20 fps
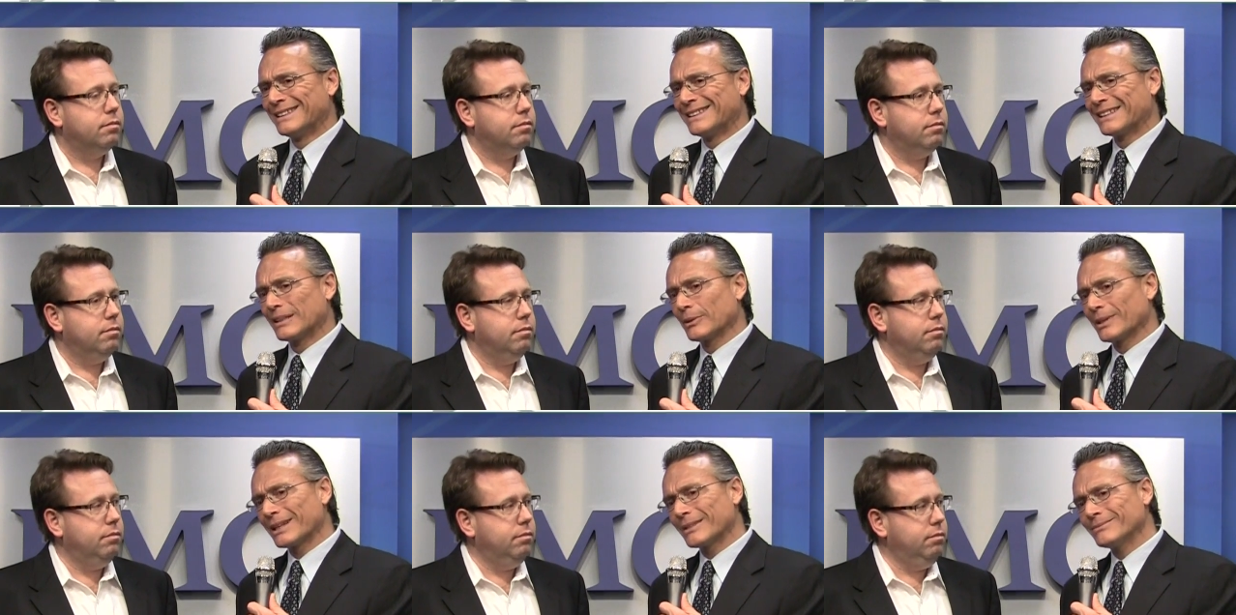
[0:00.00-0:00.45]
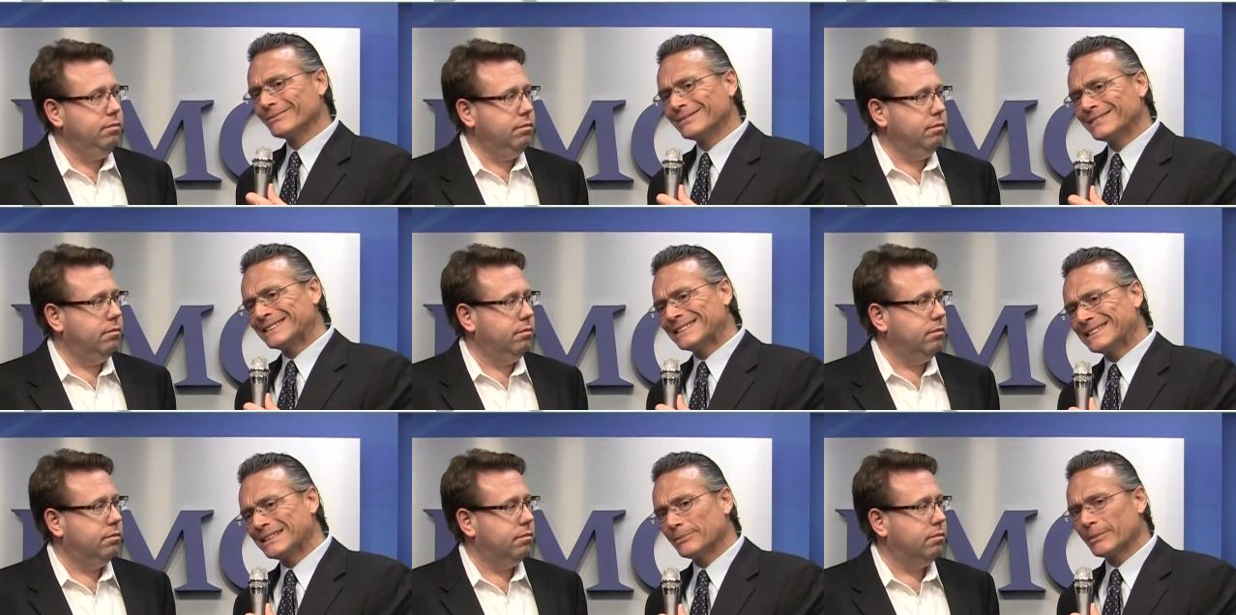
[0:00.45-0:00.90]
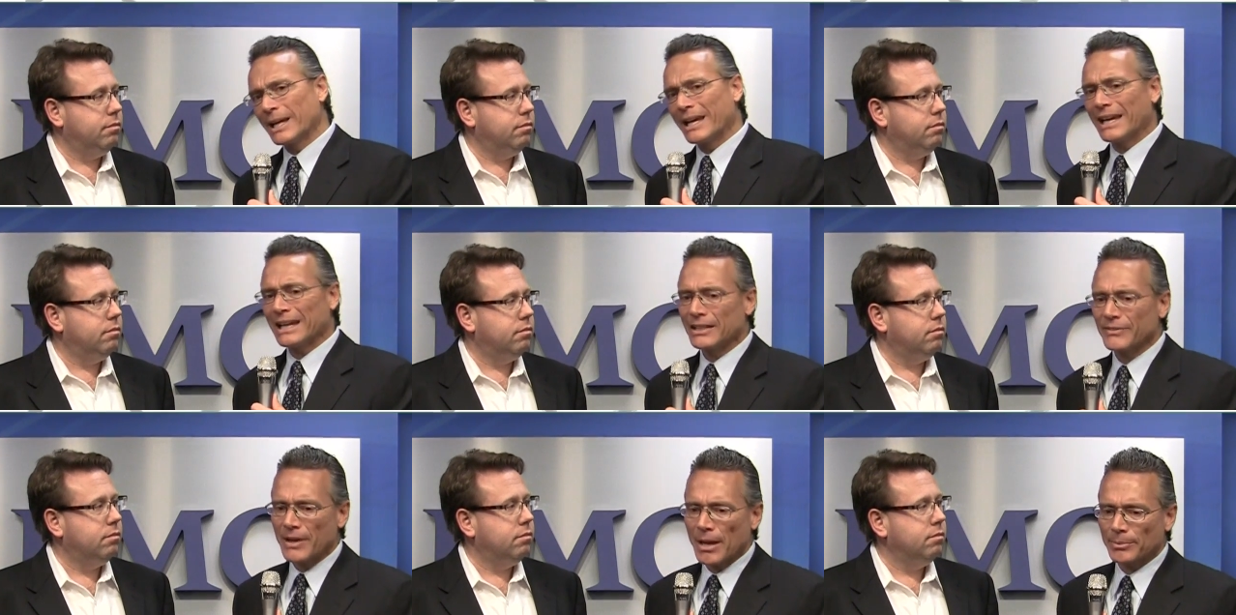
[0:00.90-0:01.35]
Speaker 1: they were like, my
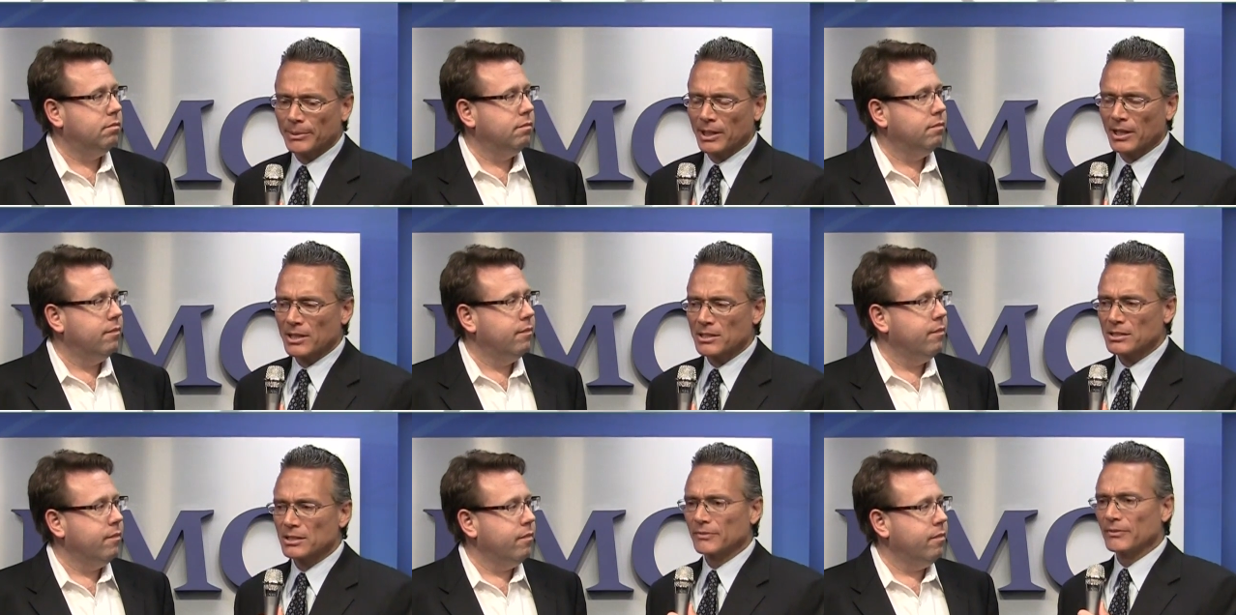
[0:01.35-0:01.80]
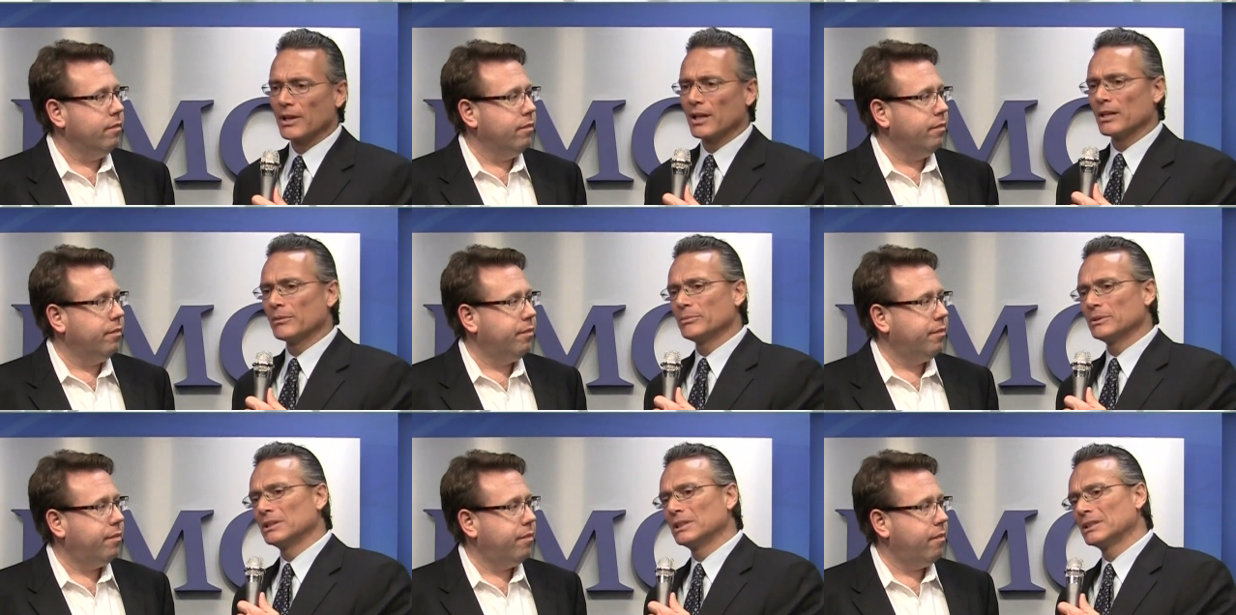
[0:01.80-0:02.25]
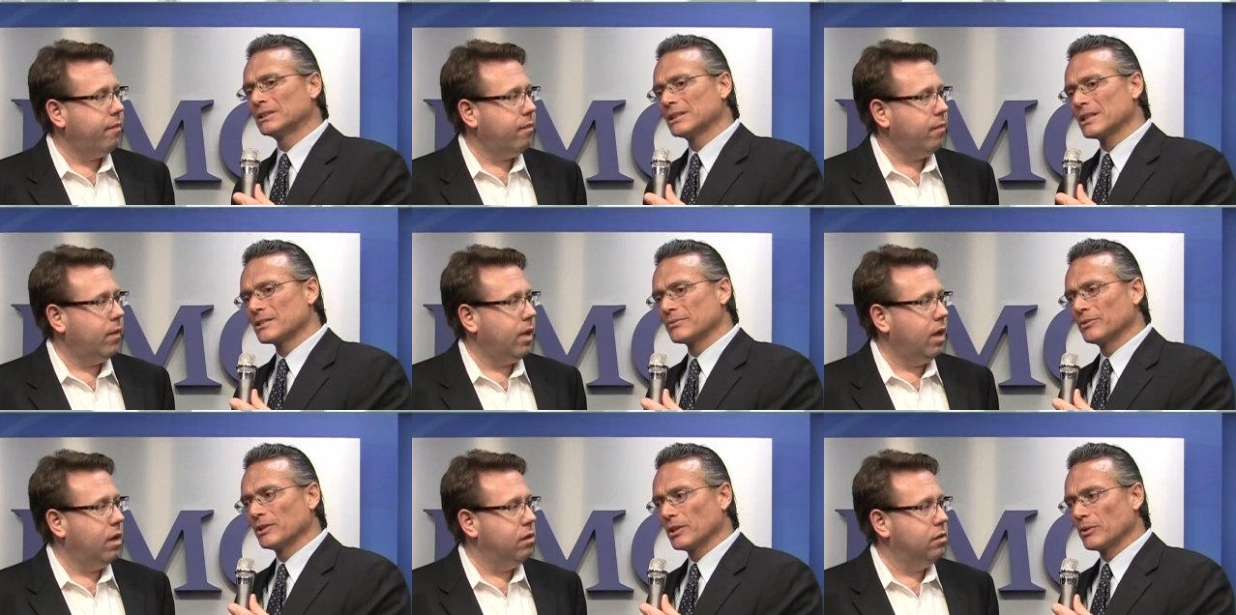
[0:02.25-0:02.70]
head of application development
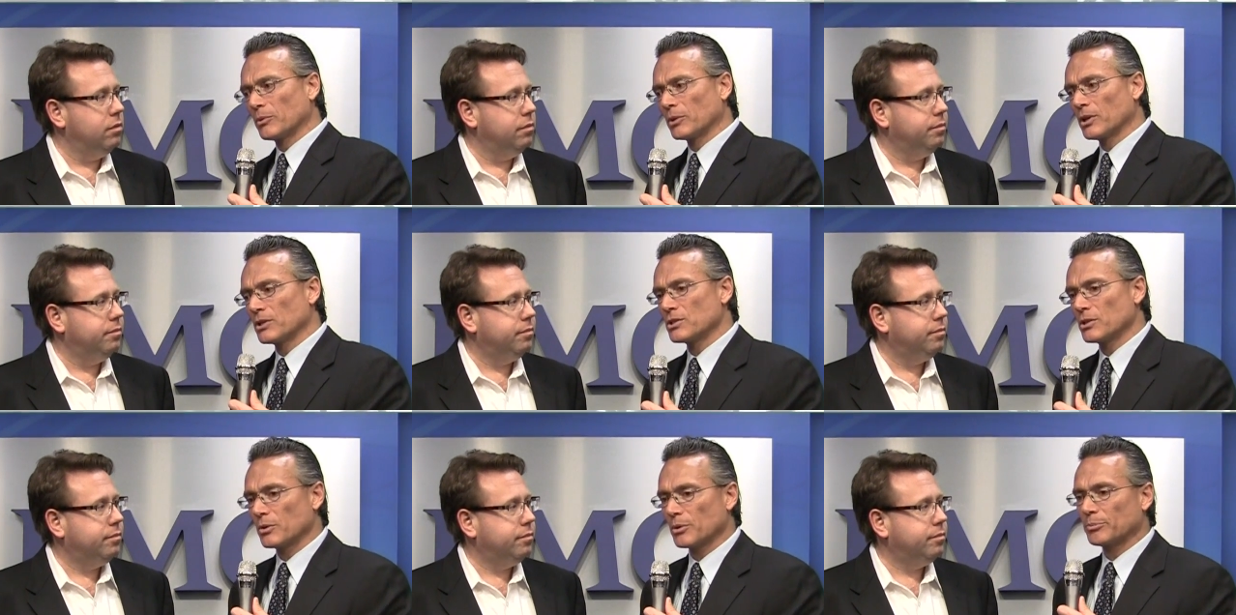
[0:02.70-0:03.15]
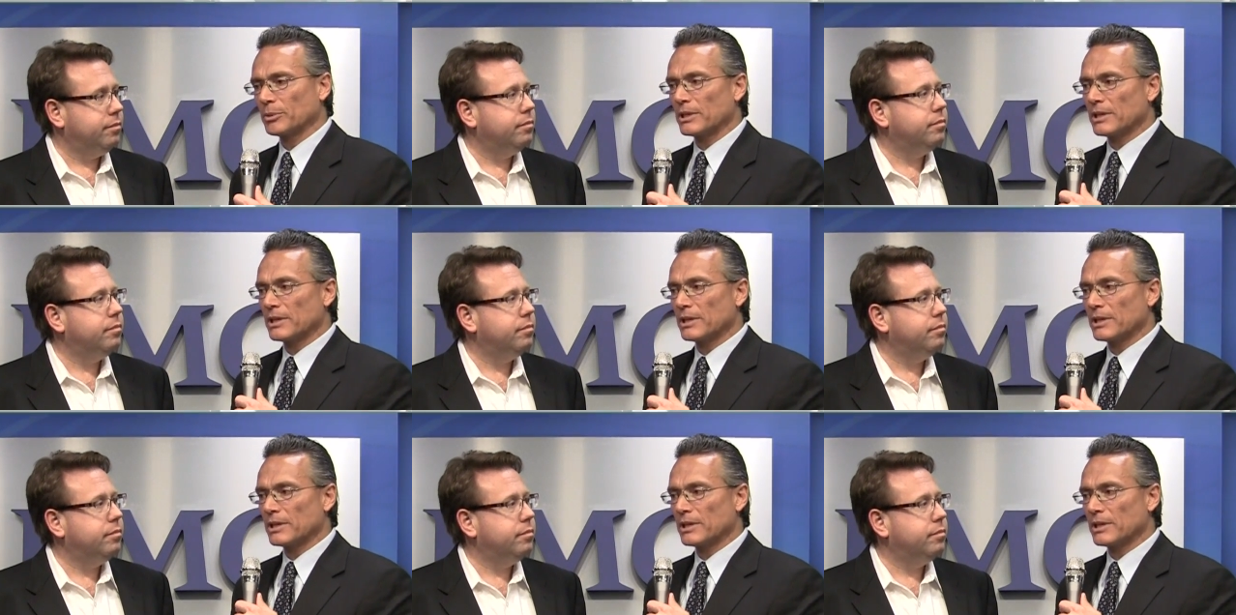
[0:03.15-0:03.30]
doesn't really want to do it.